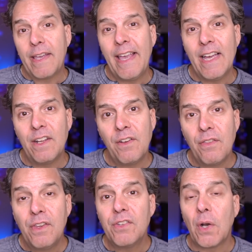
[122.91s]

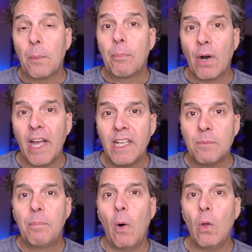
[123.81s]
Again, these are
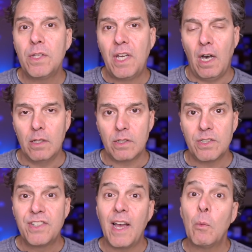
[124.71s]
bright, bold
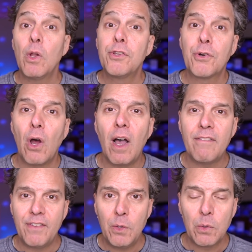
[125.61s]
colors that will draw
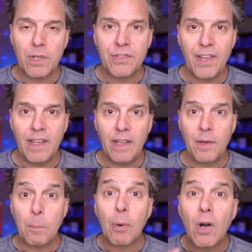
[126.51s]
viewers
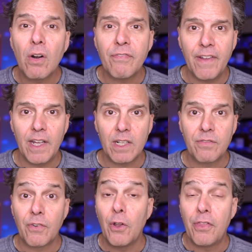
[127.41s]
in,
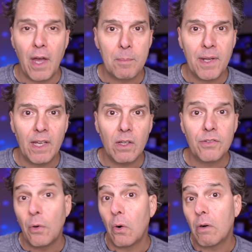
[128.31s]
perfect for
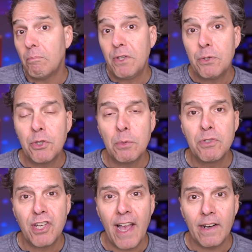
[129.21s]
thumbnails or YouTube
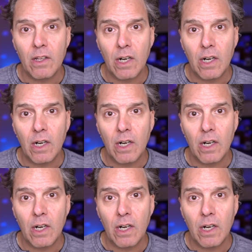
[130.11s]
channel